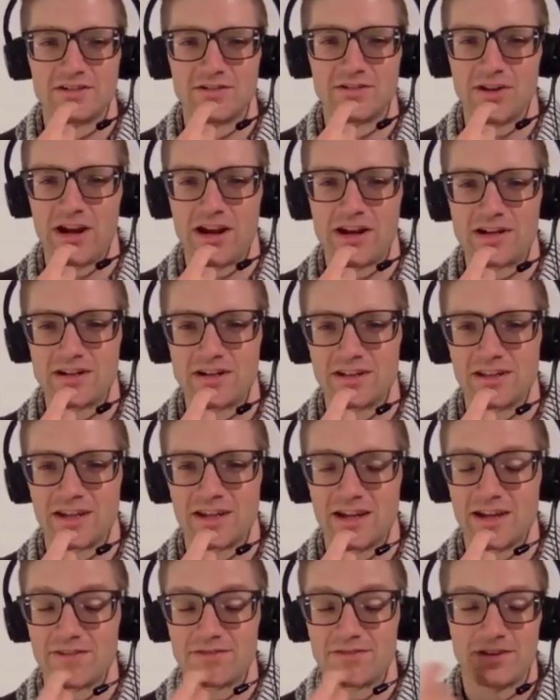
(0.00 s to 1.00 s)
trying to
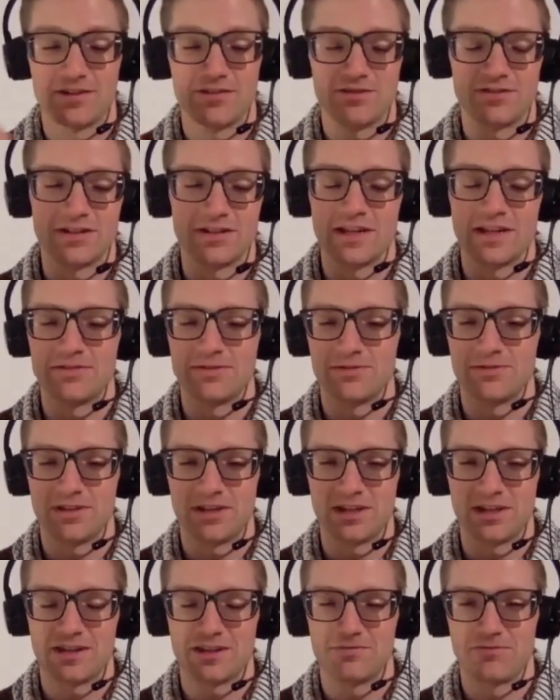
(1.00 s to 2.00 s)
like, I've had in times
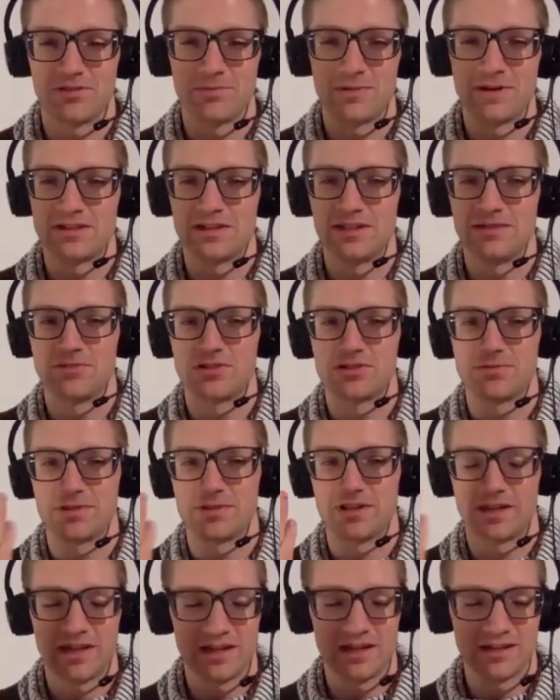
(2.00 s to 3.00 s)
like with my team, just
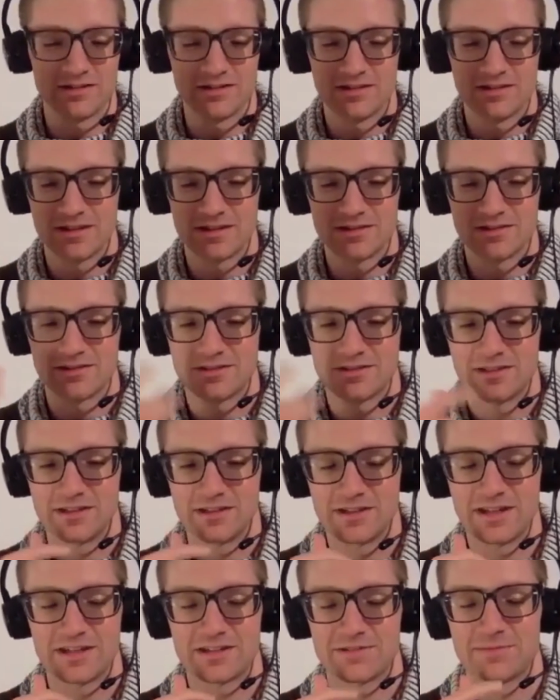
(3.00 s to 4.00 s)
been like, hey, like
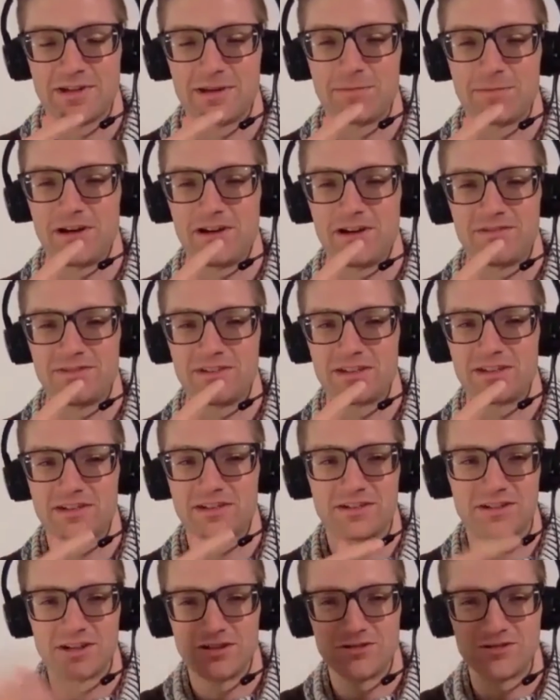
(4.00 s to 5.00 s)
you can take some time off, like
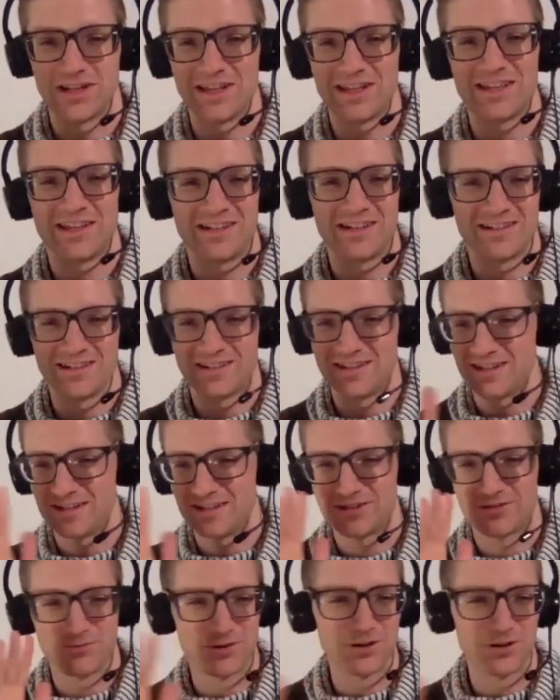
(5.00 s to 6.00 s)
just go take it. I
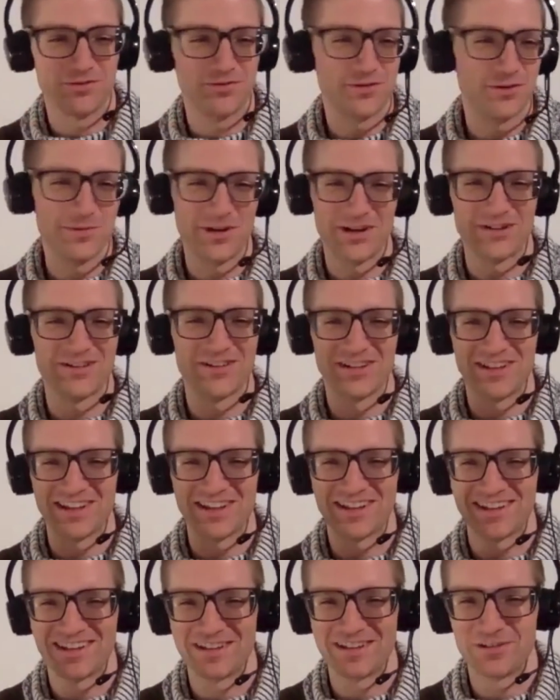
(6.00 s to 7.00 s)
swear you'll feel better.
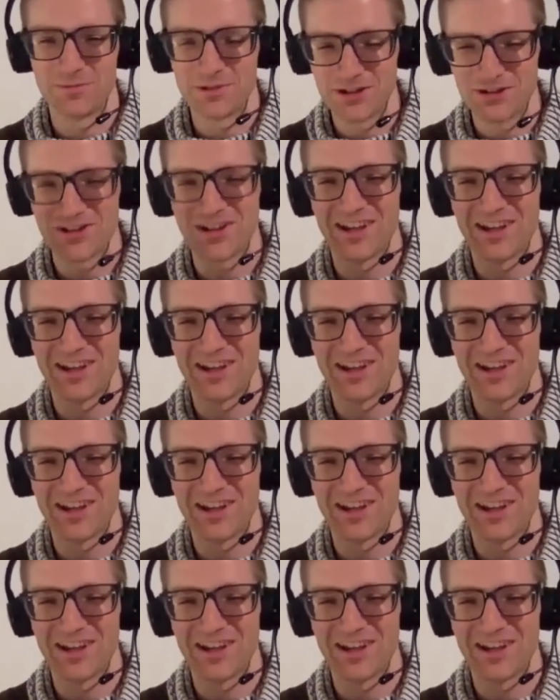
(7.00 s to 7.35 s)
Like it'll be